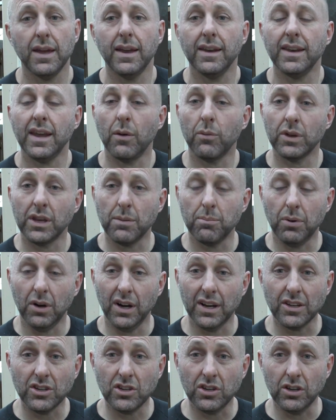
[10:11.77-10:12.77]
Now when you
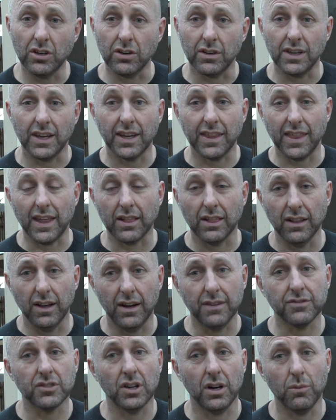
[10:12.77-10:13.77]
buy new, you get that
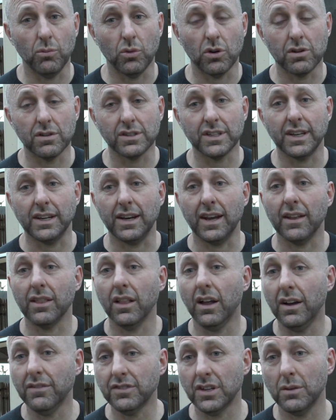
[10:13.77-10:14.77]
lifetime warranty. Now
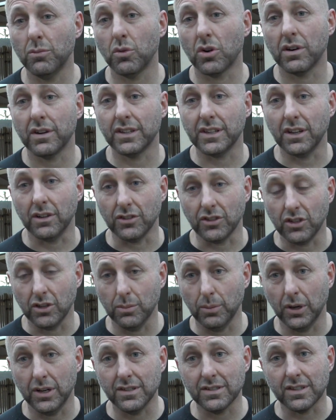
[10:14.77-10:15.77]
lifetime warranty on new
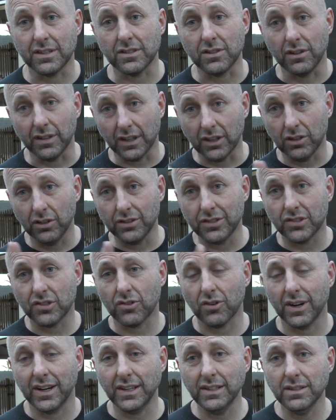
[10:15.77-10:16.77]
bows does not include
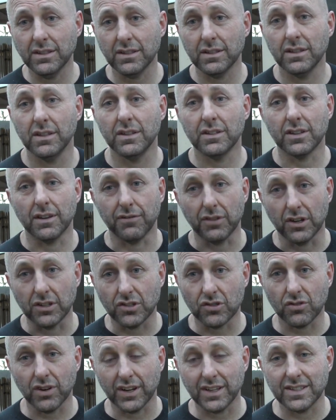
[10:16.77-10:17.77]
strings, so if those
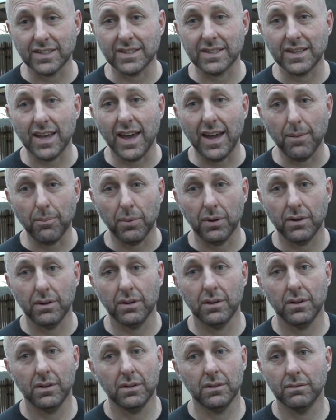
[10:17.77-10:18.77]
strings snap,
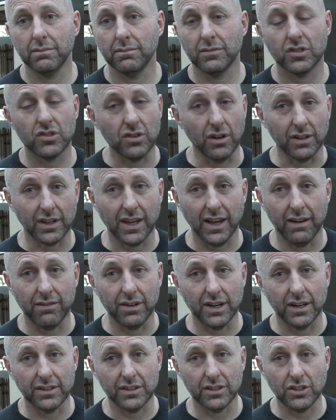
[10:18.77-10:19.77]
it's not
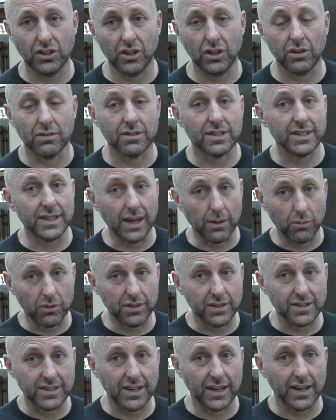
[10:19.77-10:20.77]
covered under new. Same with
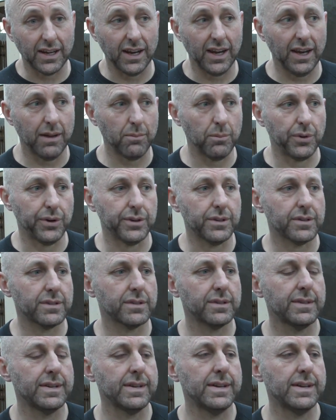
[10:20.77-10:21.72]
the second-hand bows.